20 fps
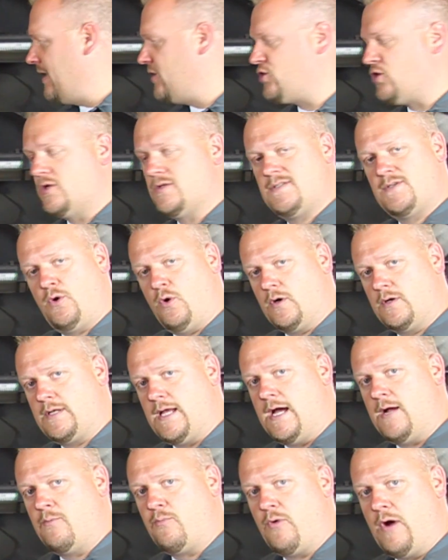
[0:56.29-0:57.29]
sure it's torqued
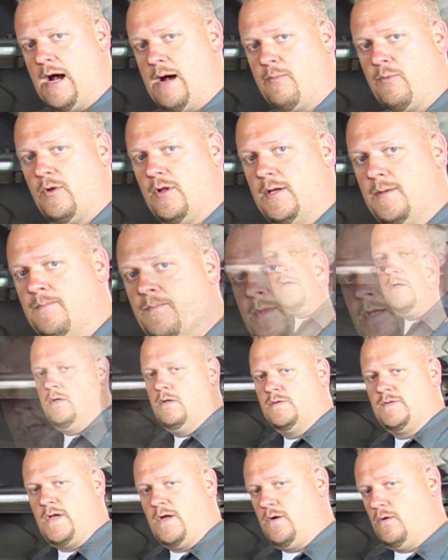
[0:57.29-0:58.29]
down properly.
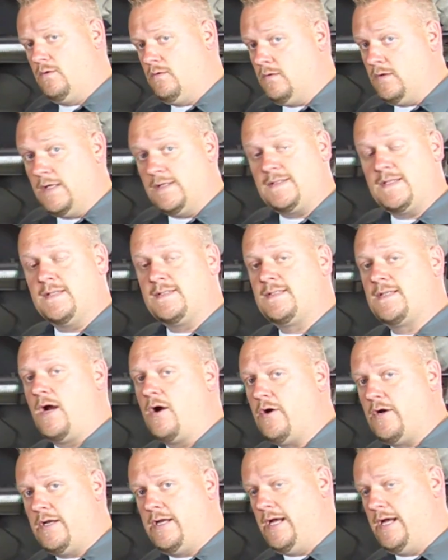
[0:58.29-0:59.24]
So let's get started